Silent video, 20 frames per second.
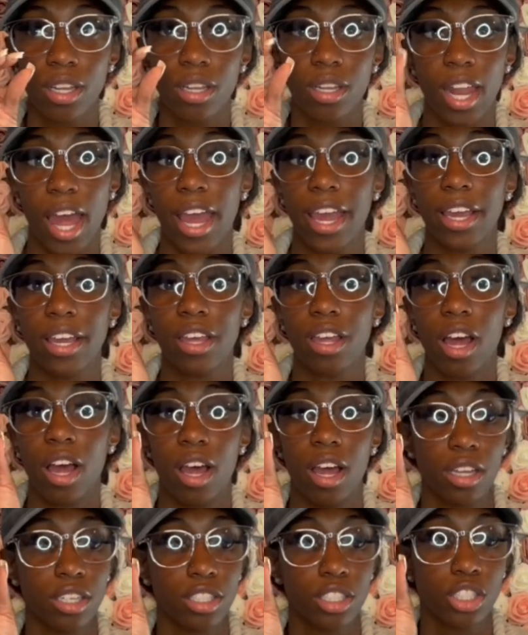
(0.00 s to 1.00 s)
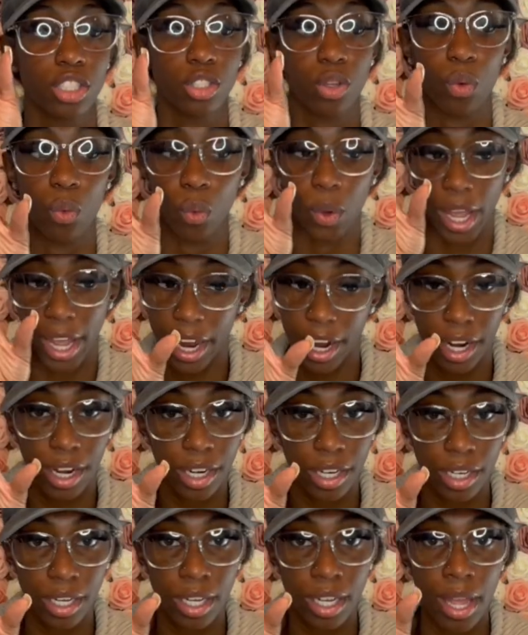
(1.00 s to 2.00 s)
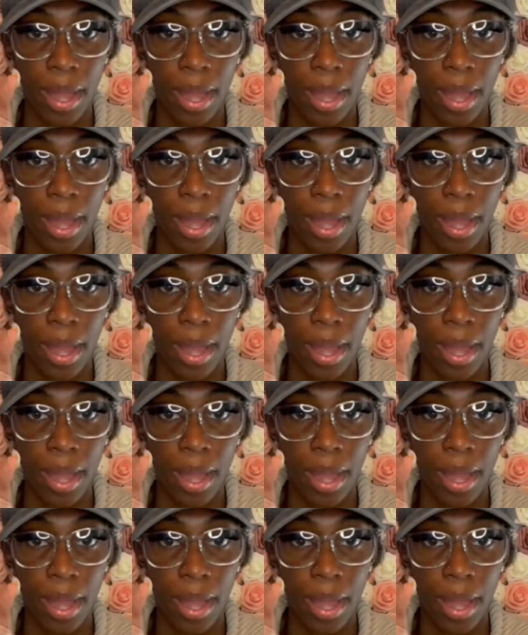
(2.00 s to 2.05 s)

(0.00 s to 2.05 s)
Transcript: like square